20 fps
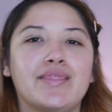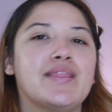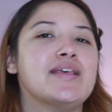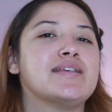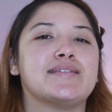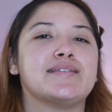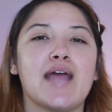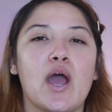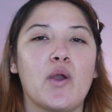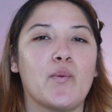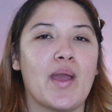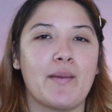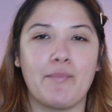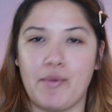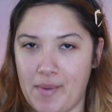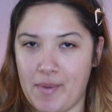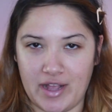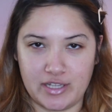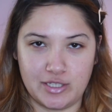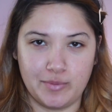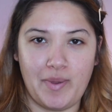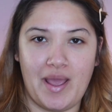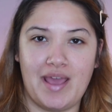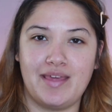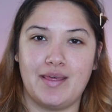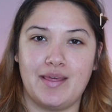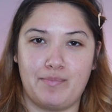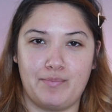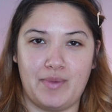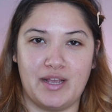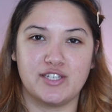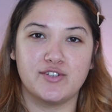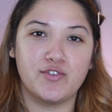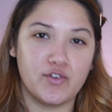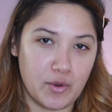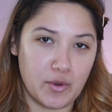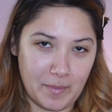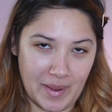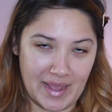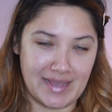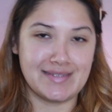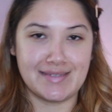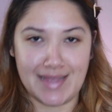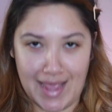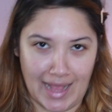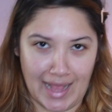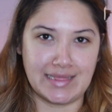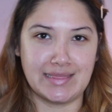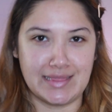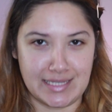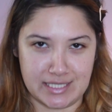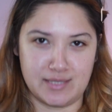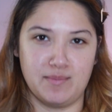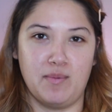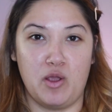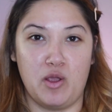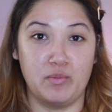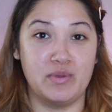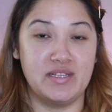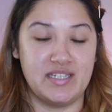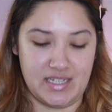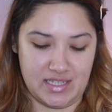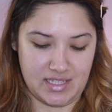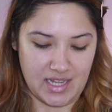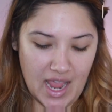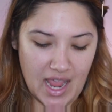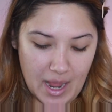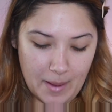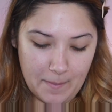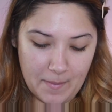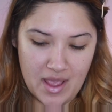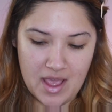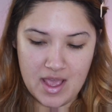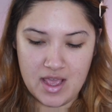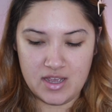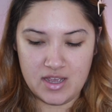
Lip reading: There's no way I'm about to pay that much for a base at this moment in time.